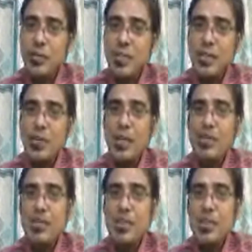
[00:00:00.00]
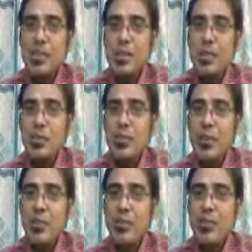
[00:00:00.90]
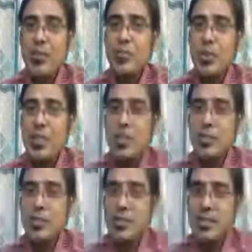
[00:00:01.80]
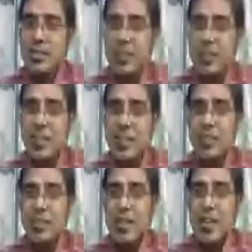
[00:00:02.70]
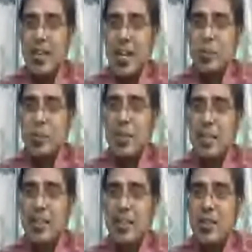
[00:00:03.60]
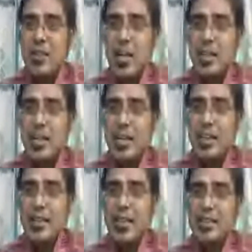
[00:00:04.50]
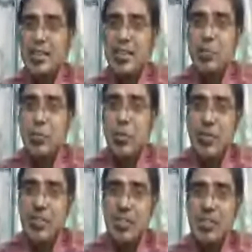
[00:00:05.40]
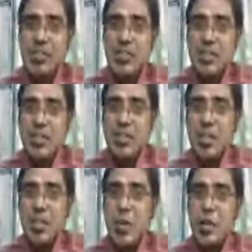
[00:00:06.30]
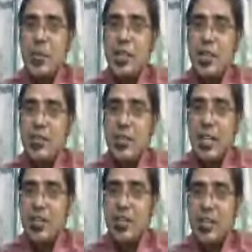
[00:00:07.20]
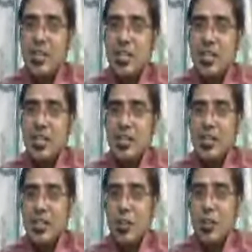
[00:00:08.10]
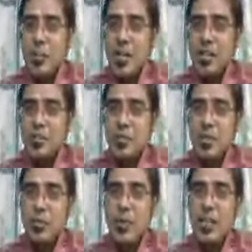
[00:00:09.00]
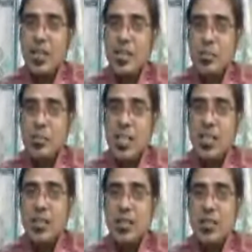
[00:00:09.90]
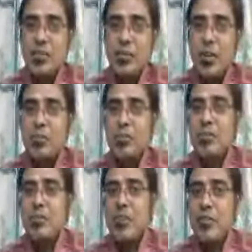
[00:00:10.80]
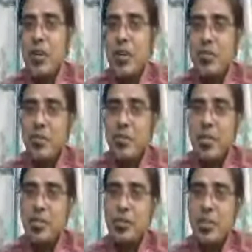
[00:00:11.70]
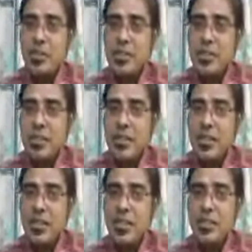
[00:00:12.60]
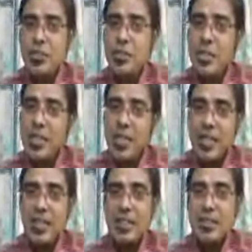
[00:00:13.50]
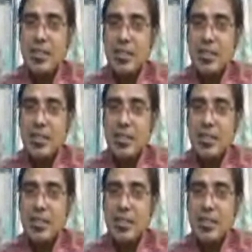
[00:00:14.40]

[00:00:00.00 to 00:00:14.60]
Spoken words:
2012 to February 14, 2017, and presently working as Assistant Professor, Department of Higher Education, Government of Jammu and Kashmir from February 15, 2017 to till date.